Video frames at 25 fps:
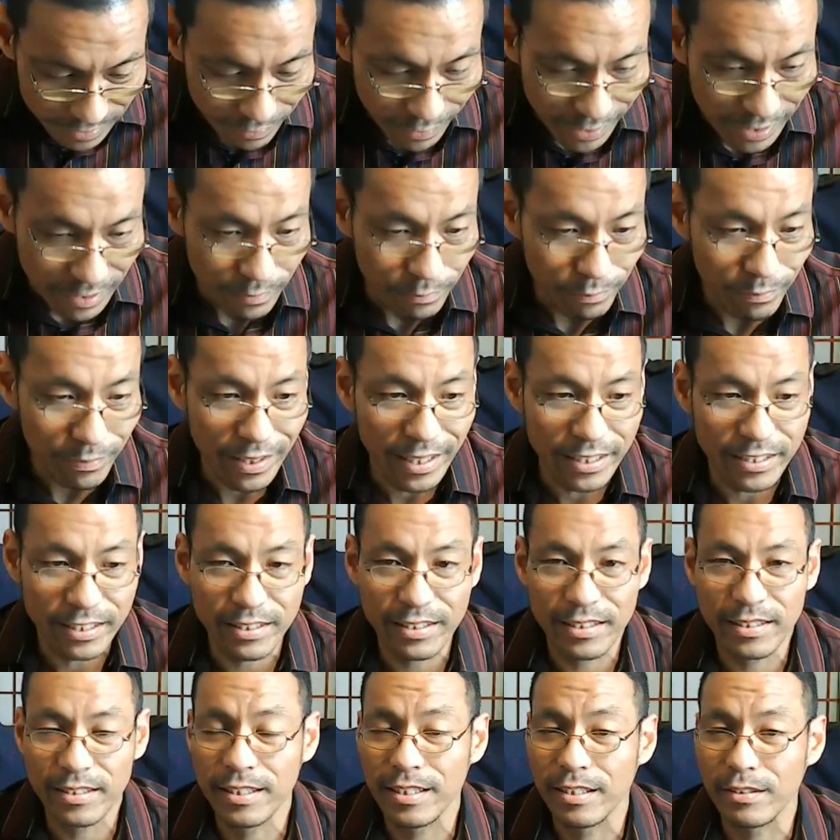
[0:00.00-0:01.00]
Well,
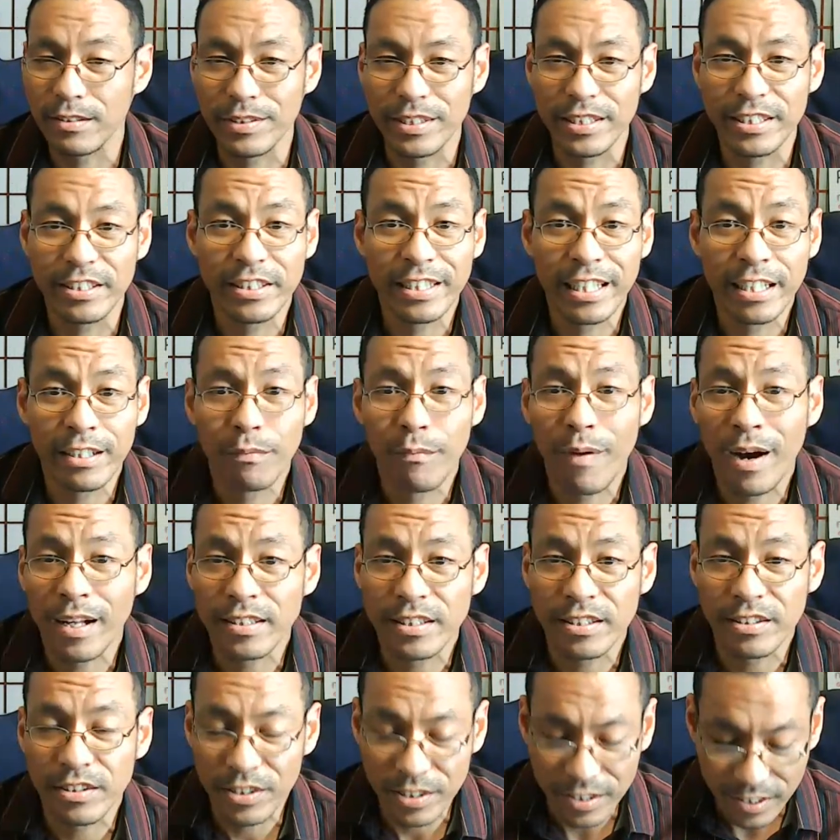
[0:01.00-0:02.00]
because you didn't want
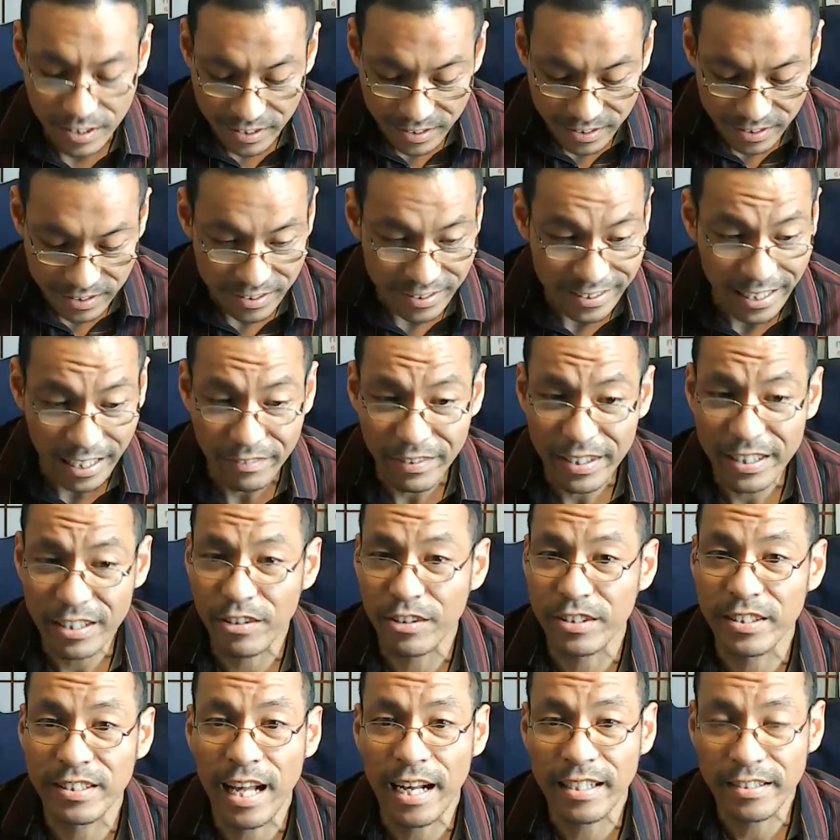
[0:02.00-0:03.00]
to save it
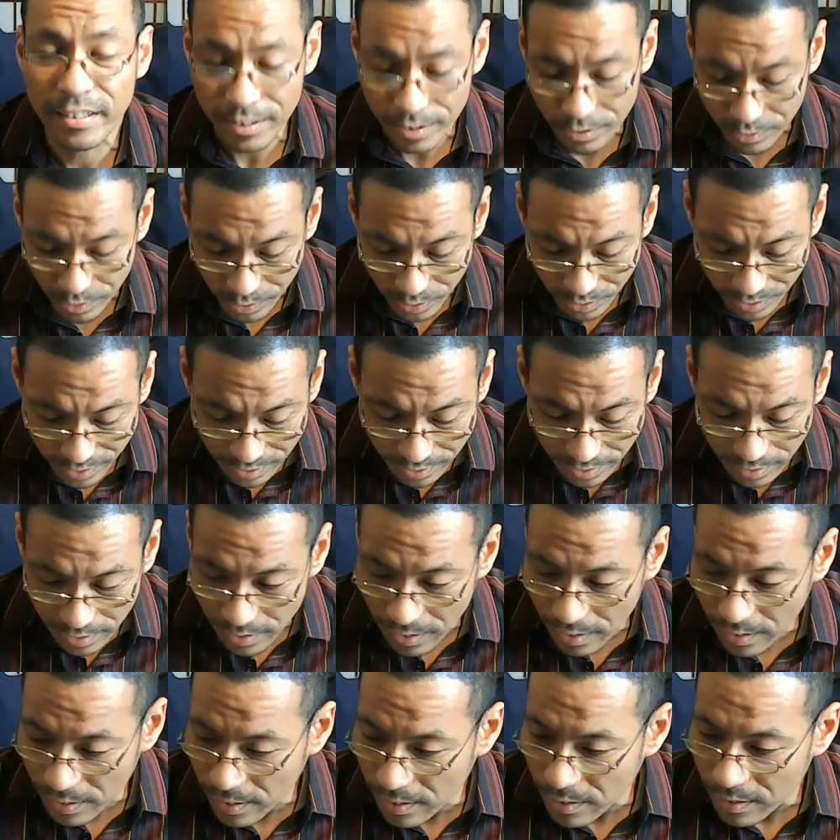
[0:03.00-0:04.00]
or sign the scroll
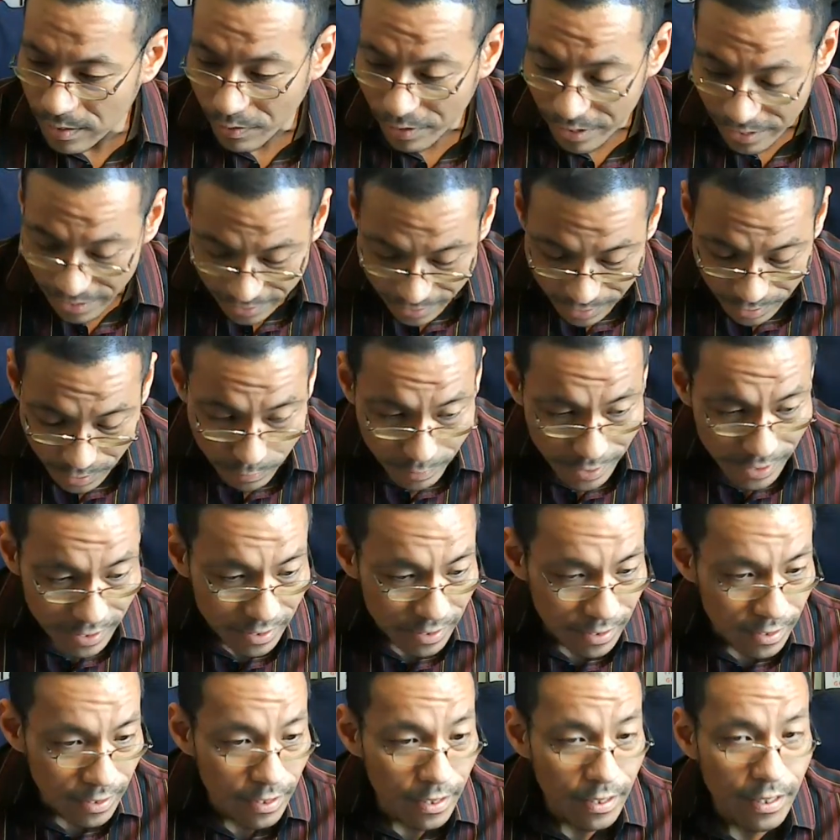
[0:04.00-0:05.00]
or the
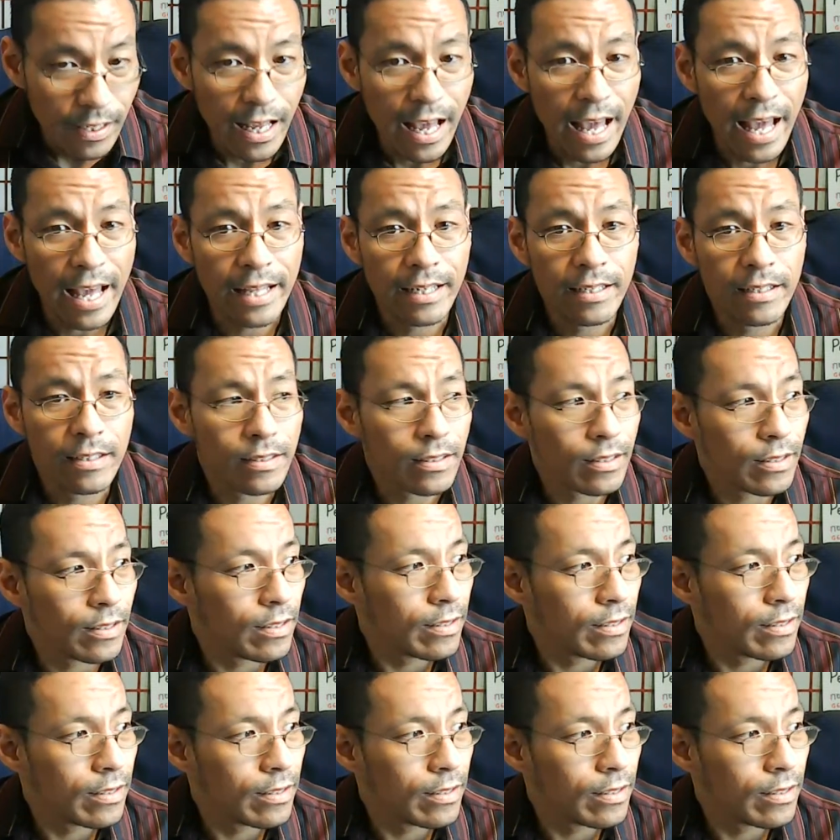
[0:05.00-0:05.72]
ketubah, and